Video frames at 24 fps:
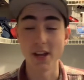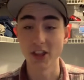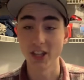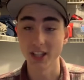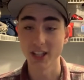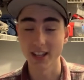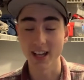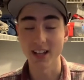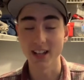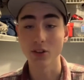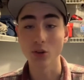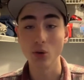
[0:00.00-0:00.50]

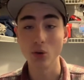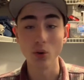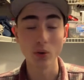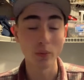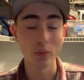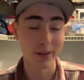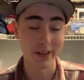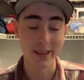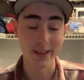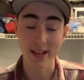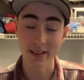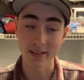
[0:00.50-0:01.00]
think that's cool,
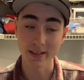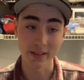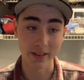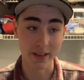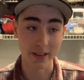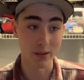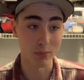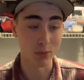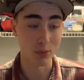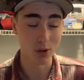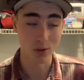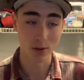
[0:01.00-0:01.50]
but that's
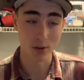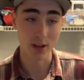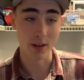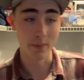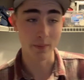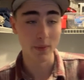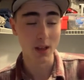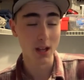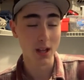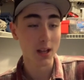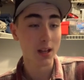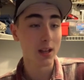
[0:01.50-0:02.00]
them, okay?
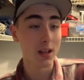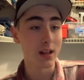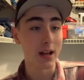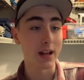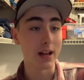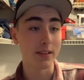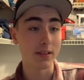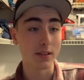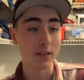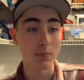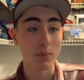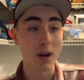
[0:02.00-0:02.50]

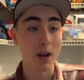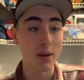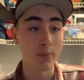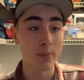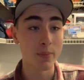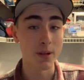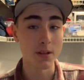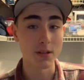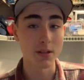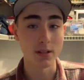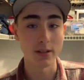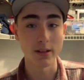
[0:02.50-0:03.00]
That's my
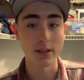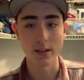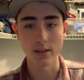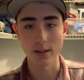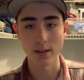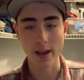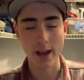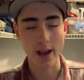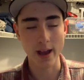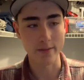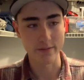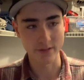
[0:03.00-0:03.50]
opinion.
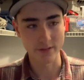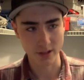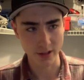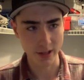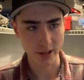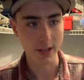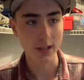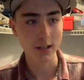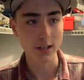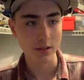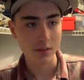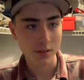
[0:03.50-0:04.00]
They have
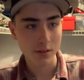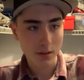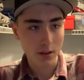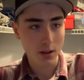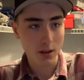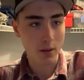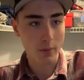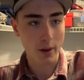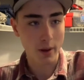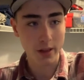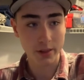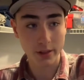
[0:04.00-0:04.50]
theirs.
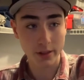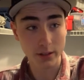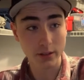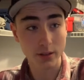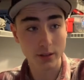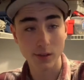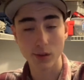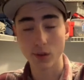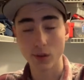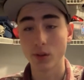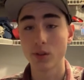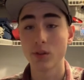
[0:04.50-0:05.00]
Um, I think
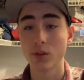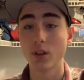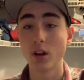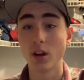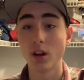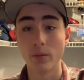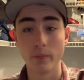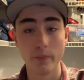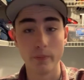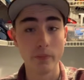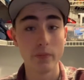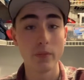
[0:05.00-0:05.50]
this looks
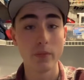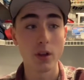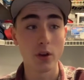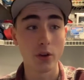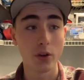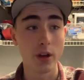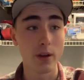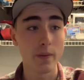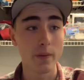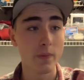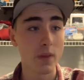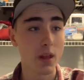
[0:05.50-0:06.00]
dumb,
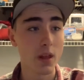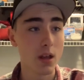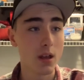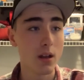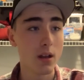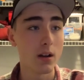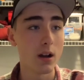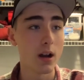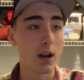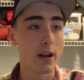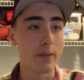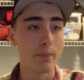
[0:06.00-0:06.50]
okay?
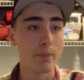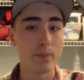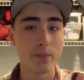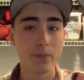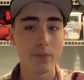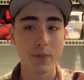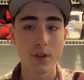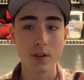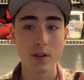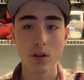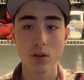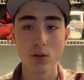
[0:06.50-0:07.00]
All right,
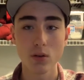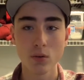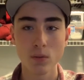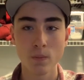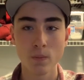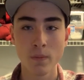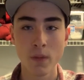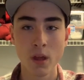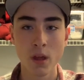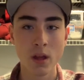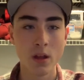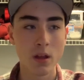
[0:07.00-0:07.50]
so
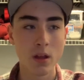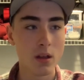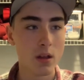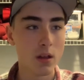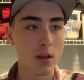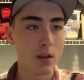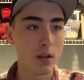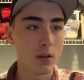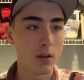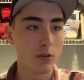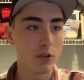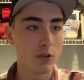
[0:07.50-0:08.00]

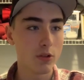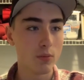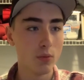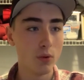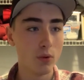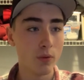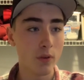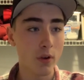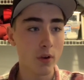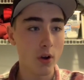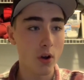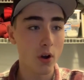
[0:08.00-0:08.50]
let's
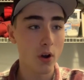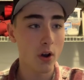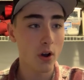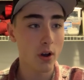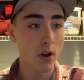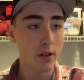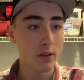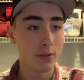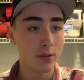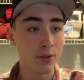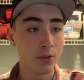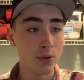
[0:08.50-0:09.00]
move
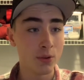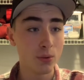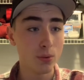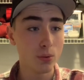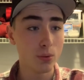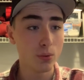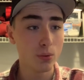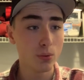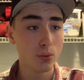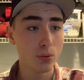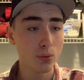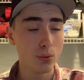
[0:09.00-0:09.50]
on
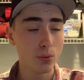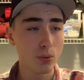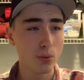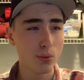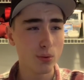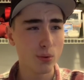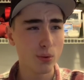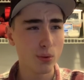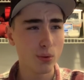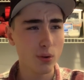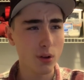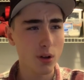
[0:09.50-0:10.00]

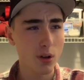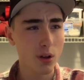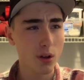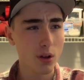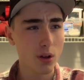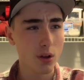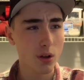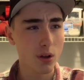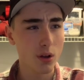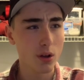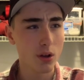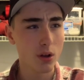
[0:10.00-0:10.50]
to,
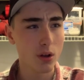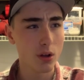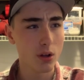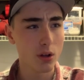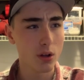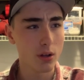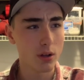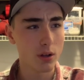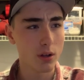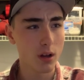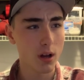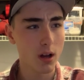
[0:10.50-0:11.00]

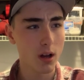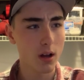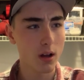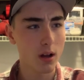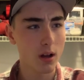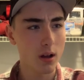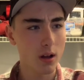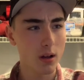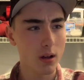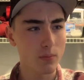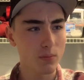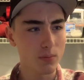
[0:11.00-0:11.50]

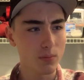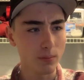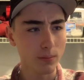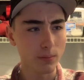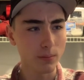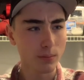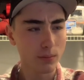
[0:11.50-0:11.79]
um,